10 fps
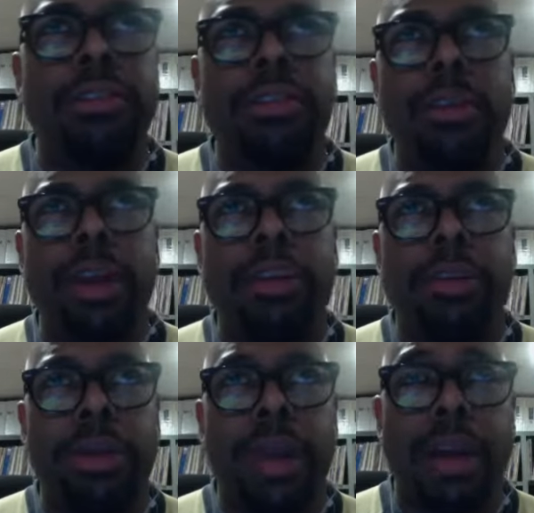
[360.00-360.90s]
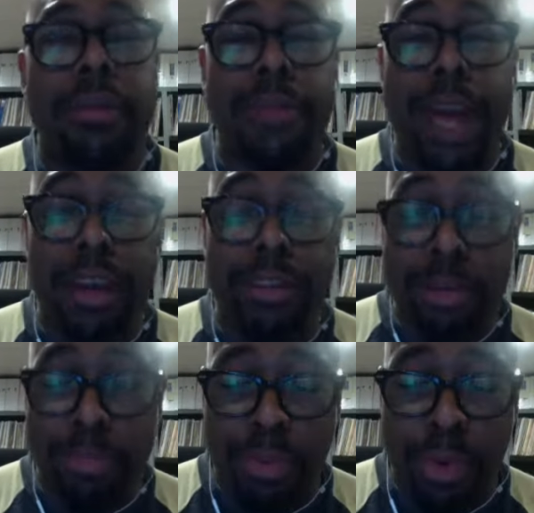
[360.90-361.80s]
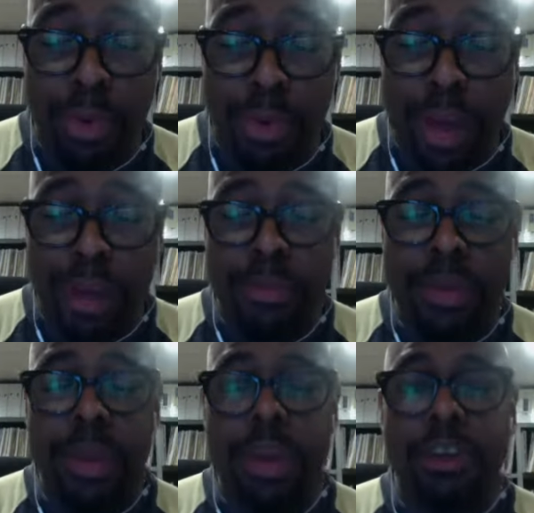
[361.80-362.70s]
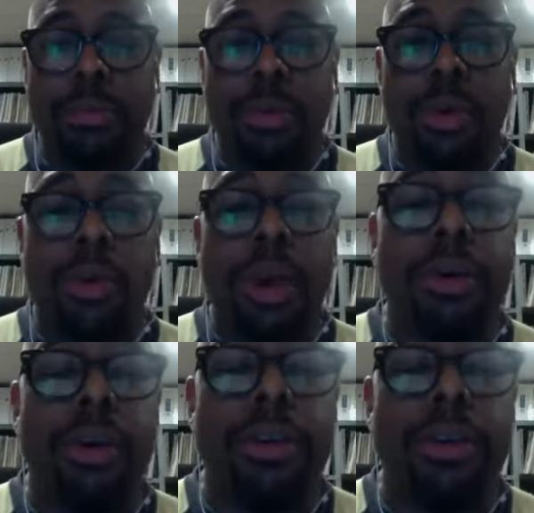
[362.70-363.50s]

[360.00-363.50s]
turned out to be our flagship program, it's a program called